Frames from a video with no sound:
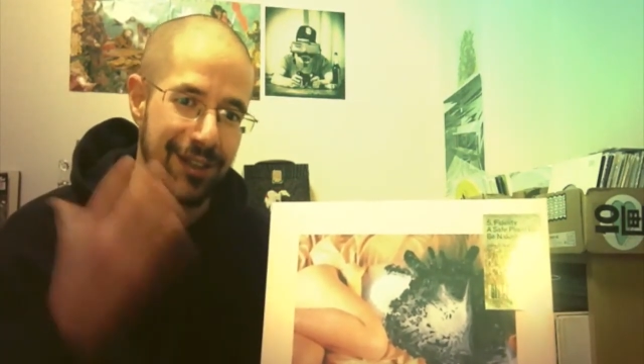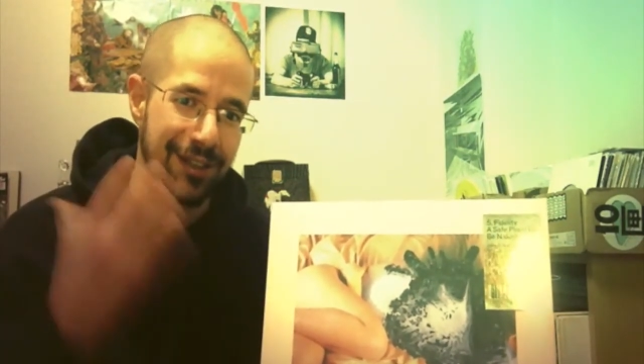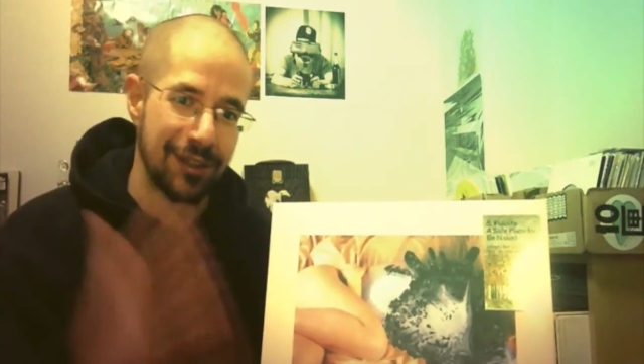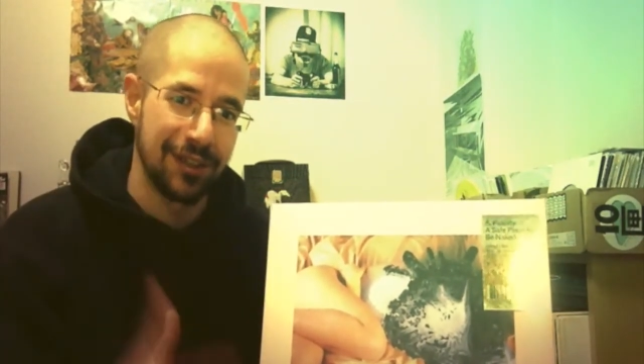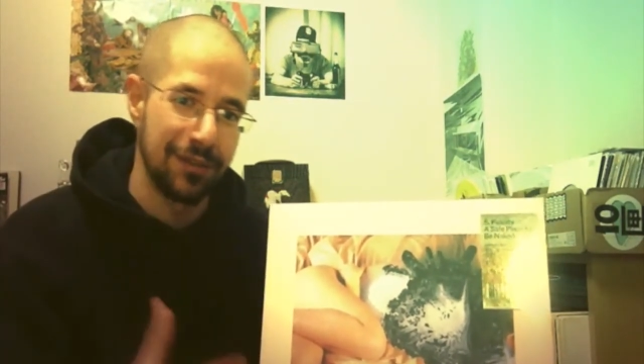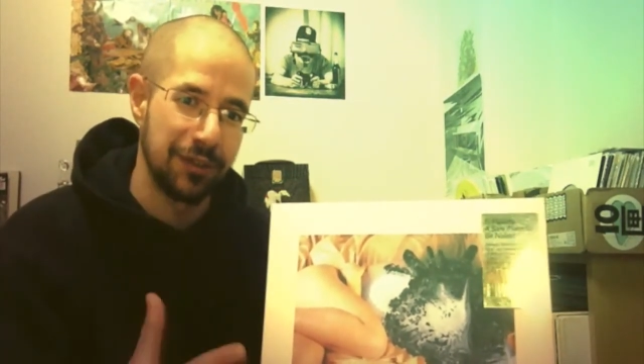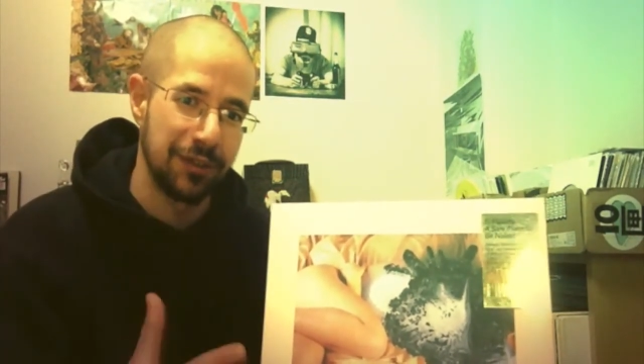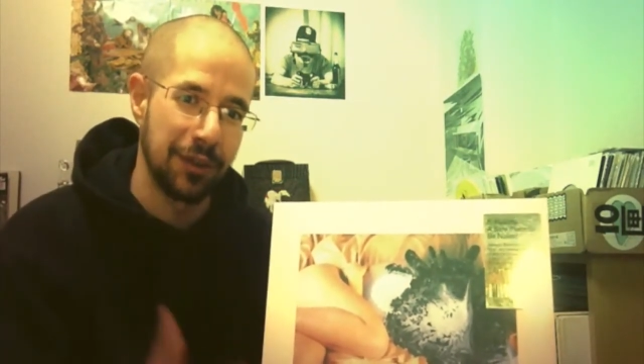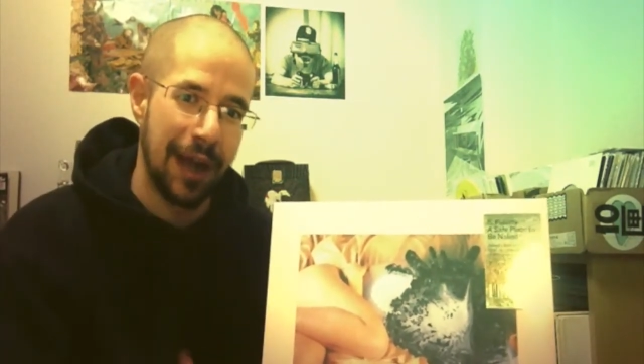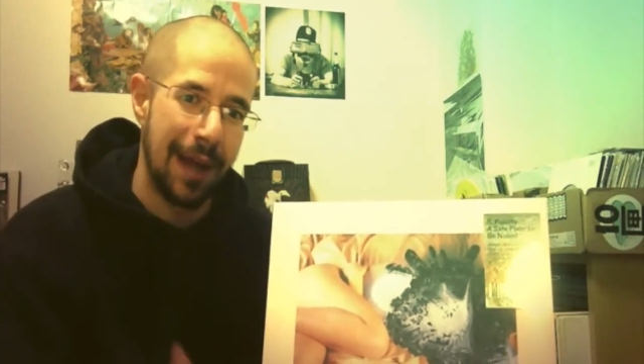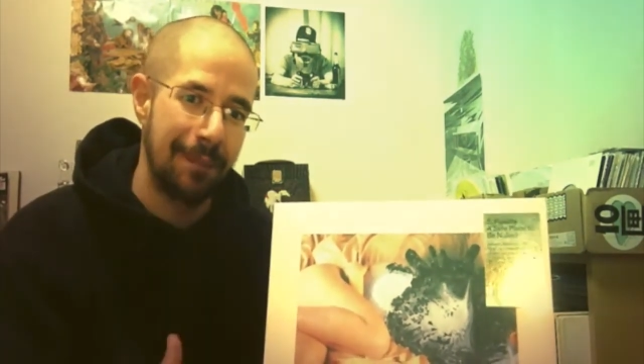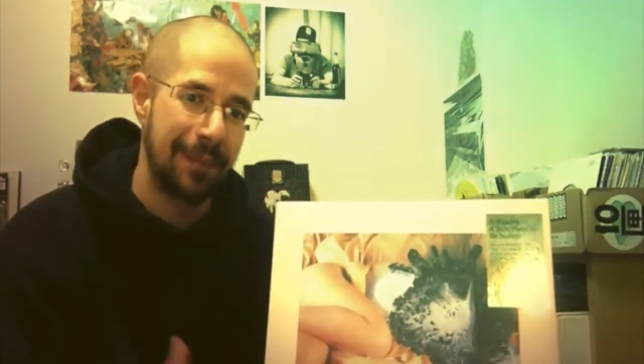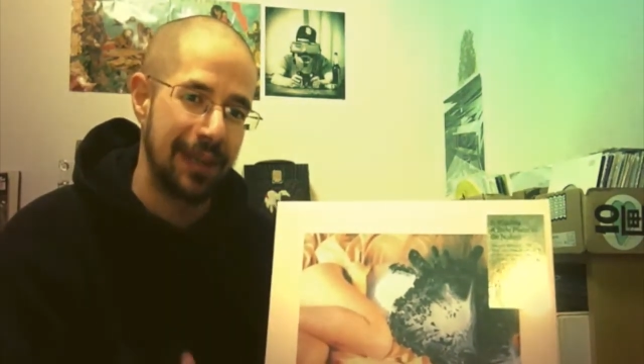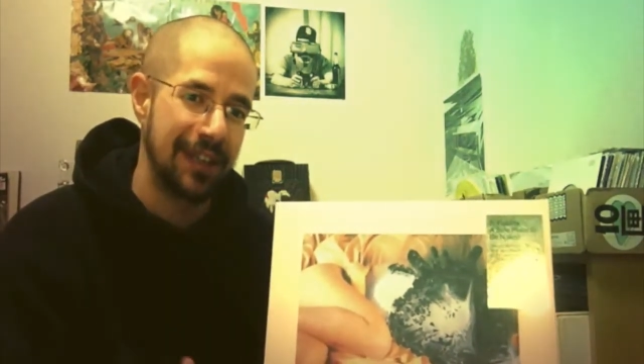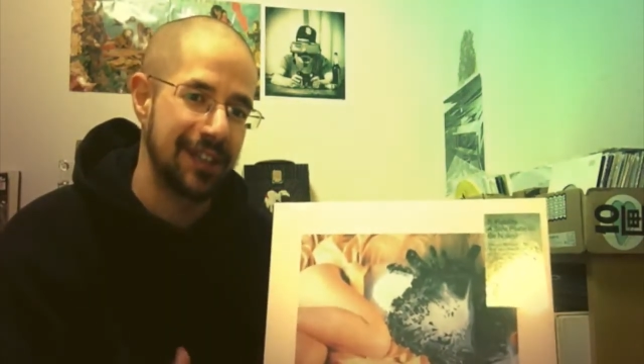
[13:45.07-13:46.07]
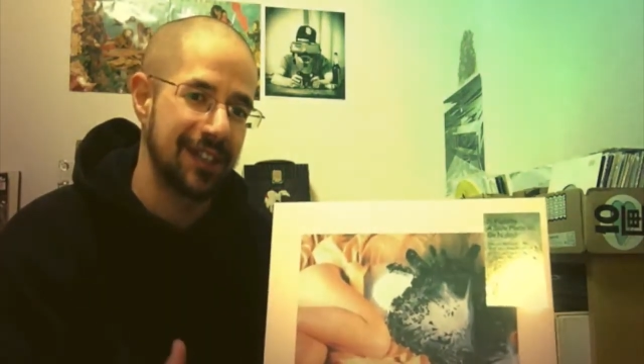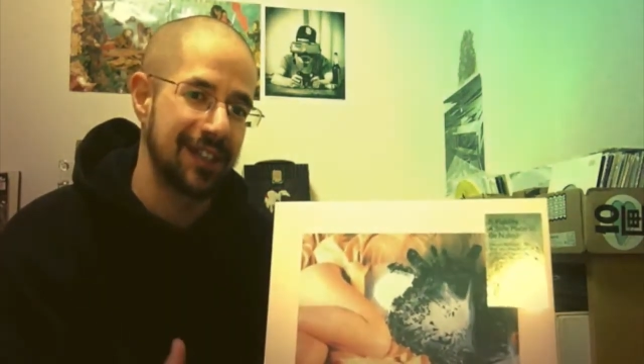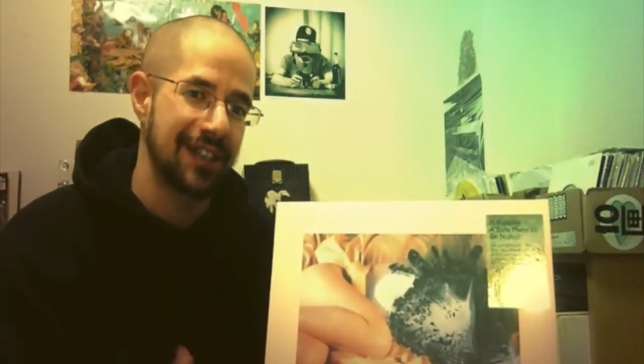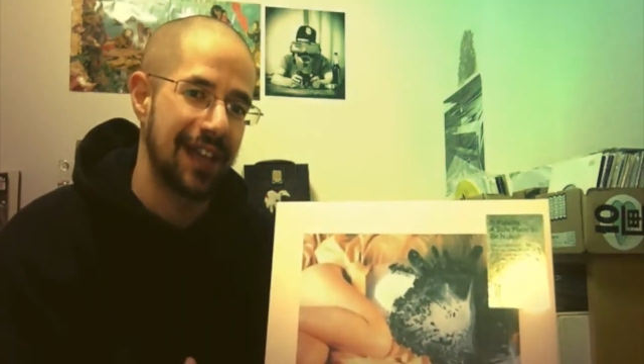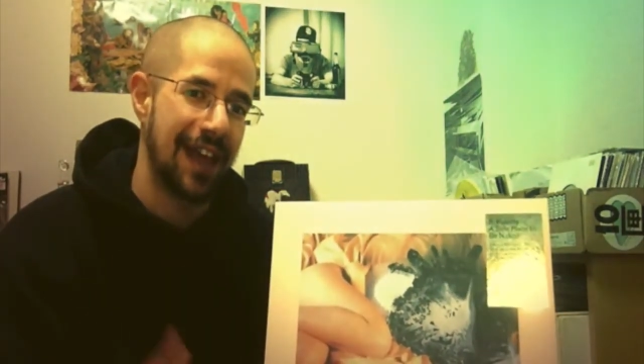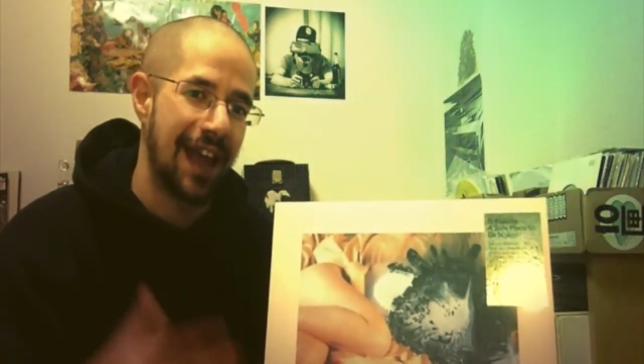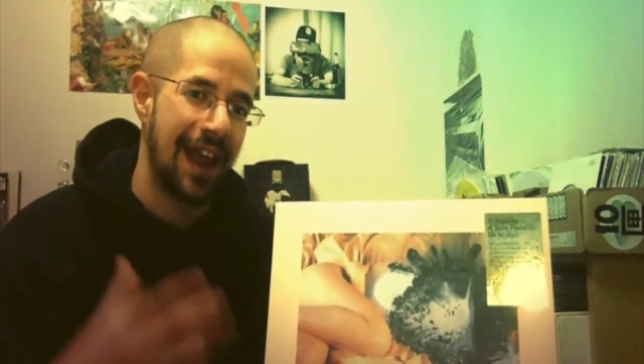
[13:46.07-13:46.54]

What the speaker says: use of trap beats,